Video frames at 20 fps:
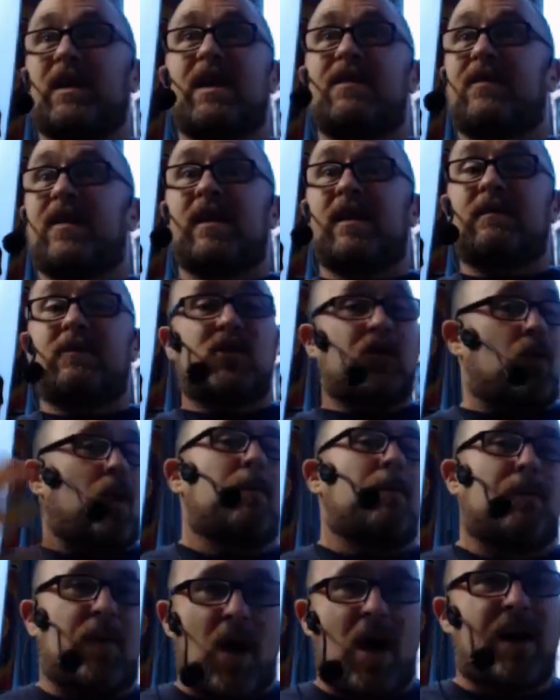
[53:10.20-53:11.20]
live in to
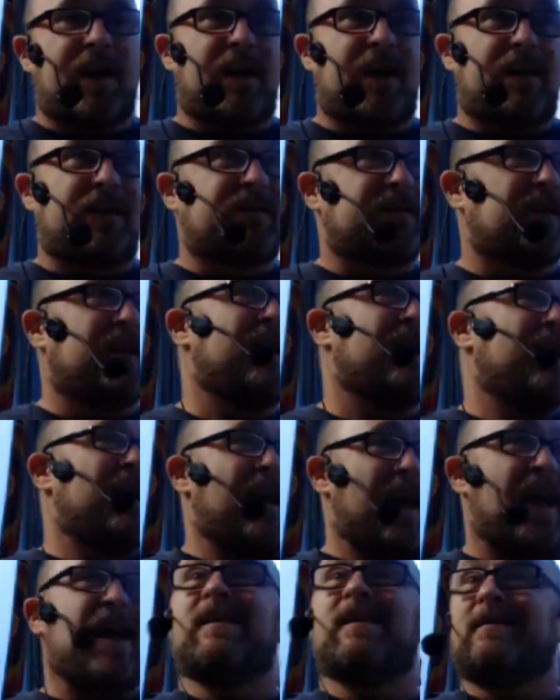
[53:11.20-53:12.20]
our bodies
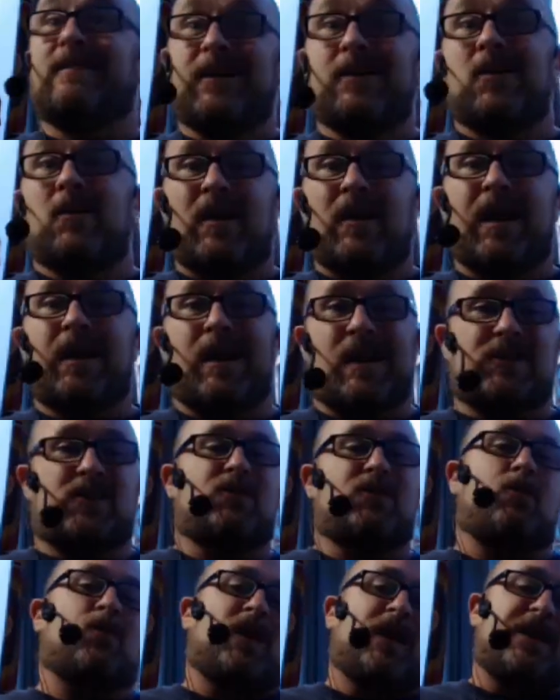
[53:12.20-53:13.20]
and you know like
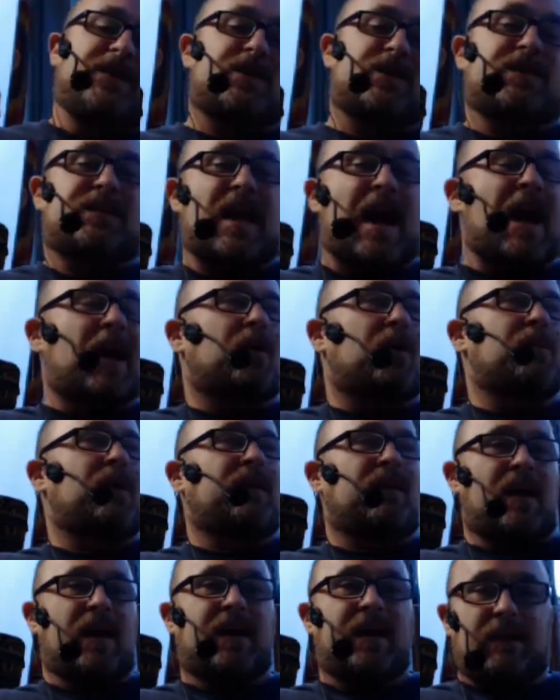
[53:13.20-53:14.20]
as a religious
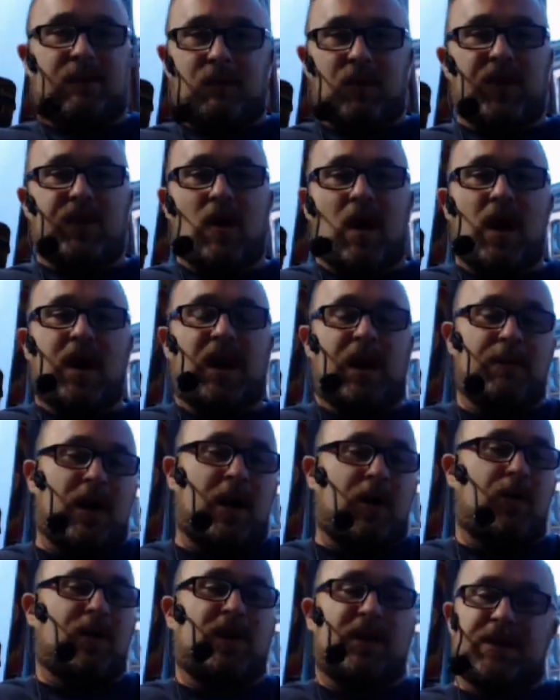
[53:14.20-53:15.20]
sacrament like we're talking
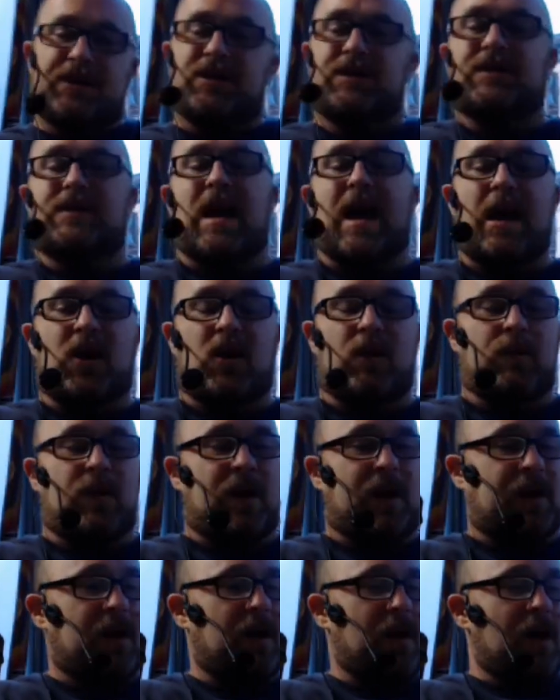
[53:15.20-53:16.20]
about a religious
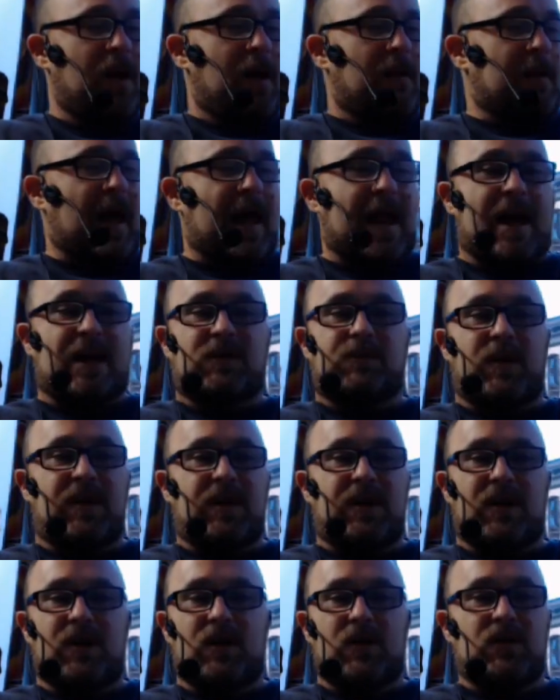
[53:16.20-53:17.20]
sacrament that has
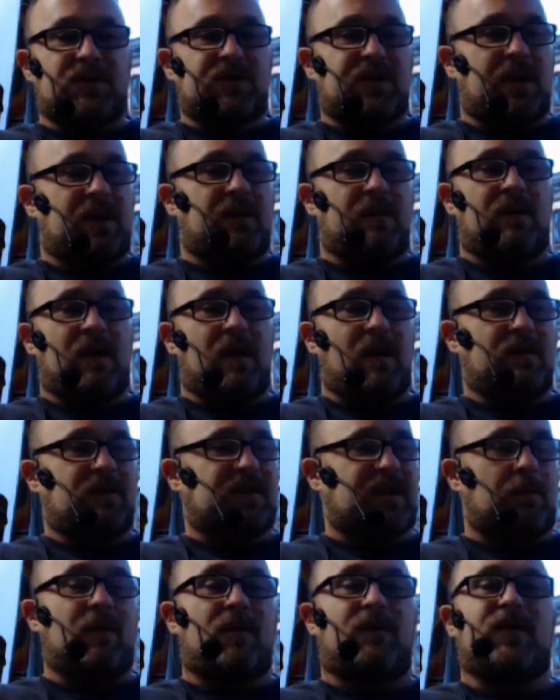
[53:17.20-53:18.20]
been used in
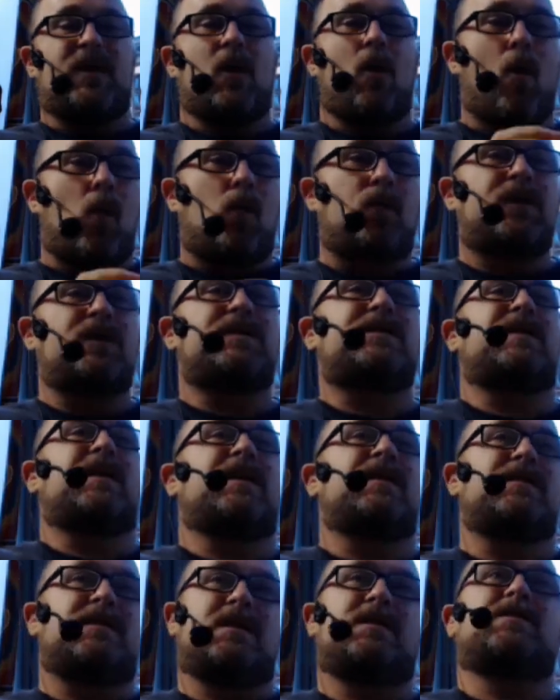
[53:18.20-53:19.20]
some of the oldest
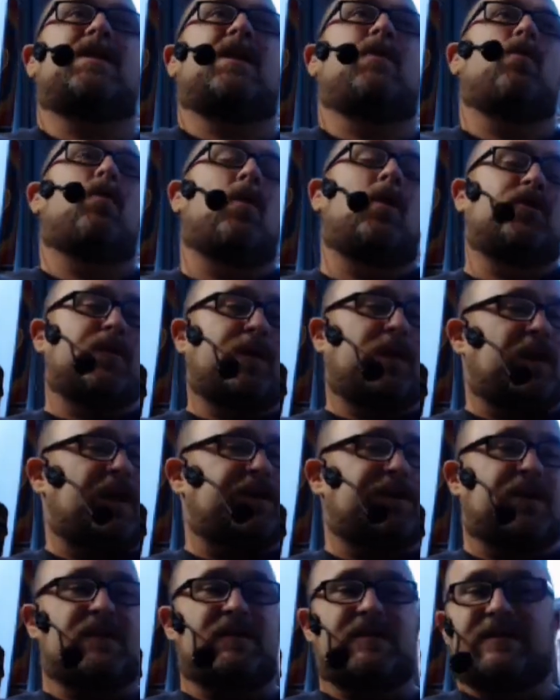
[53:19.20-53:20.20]
existing world's
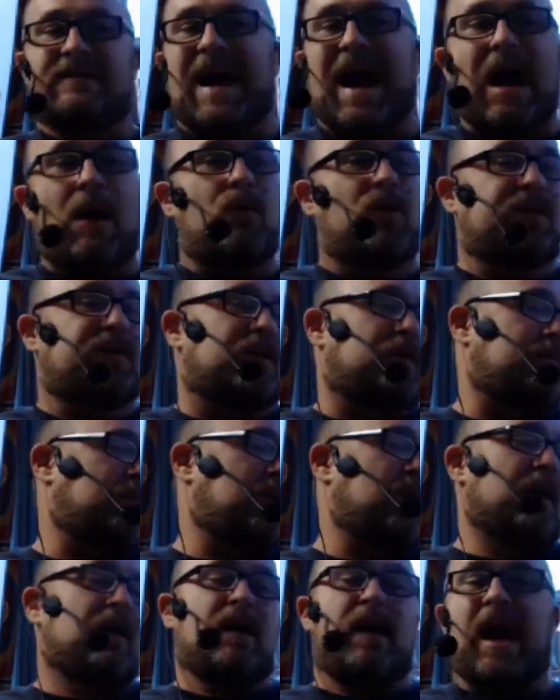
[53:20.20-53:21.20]
religions taoism
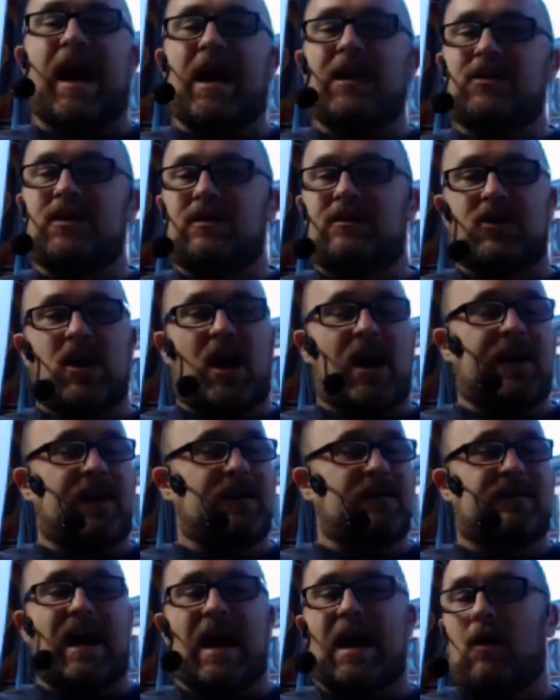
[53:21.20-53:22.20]
ancient
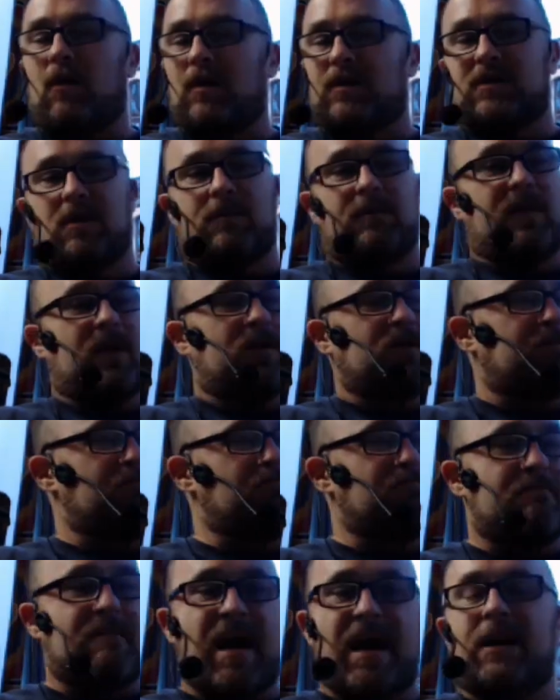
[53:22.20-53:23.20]
chinese taoism there's
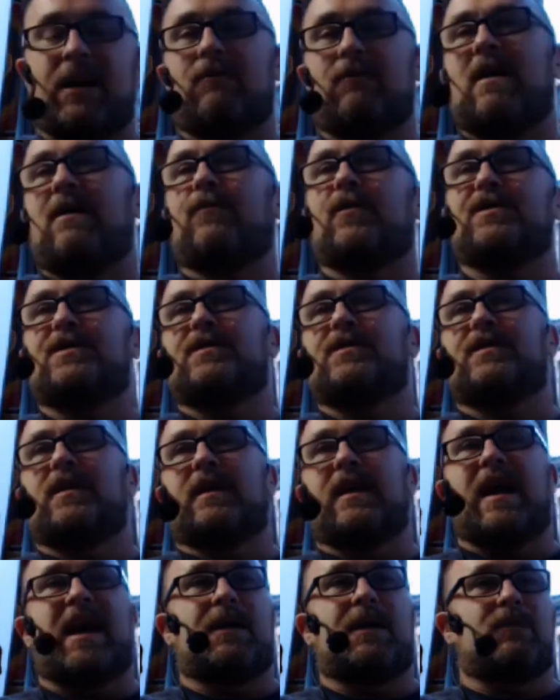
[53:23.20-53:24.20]
many references to
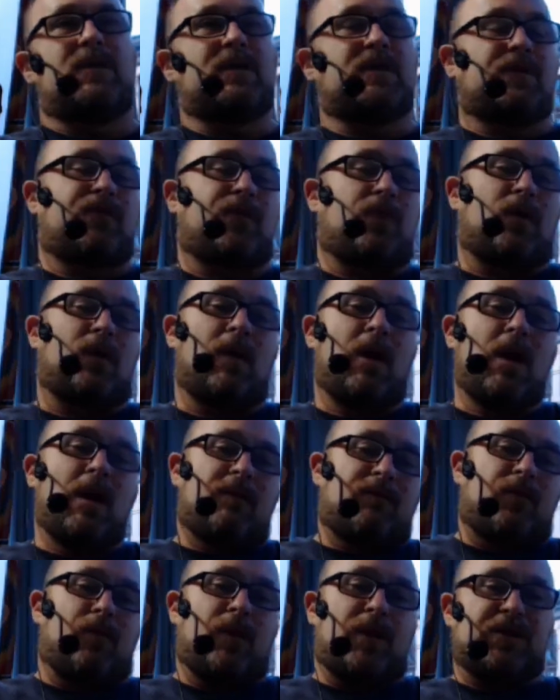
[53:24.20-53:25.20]
cannabis for
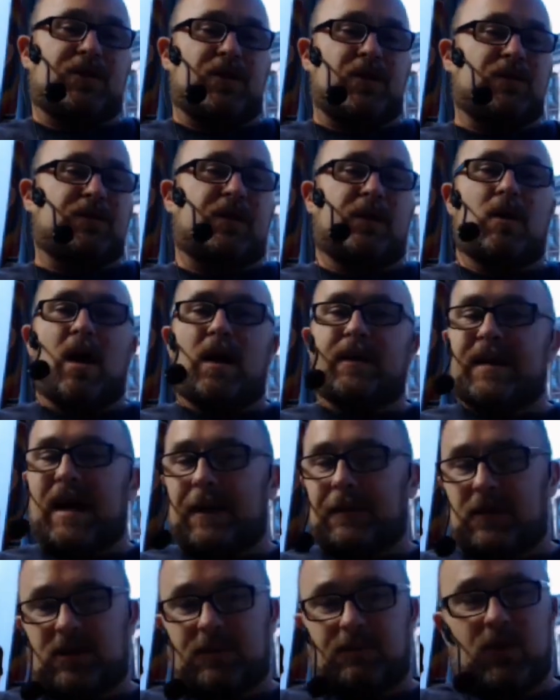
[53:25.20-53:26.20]
for its use to
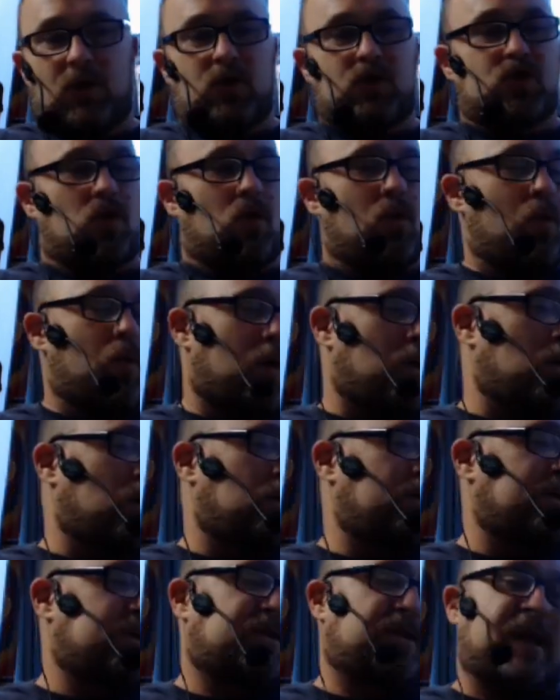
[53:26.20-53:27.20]
contact the spiritual
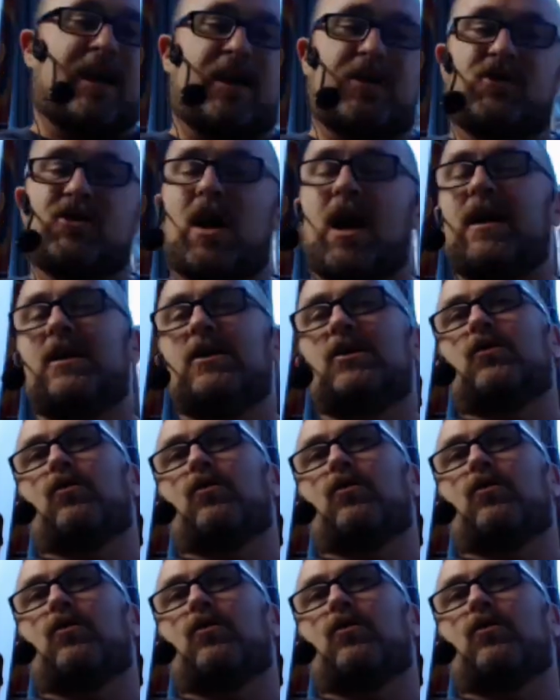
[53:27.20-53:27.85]
world there's like a chinese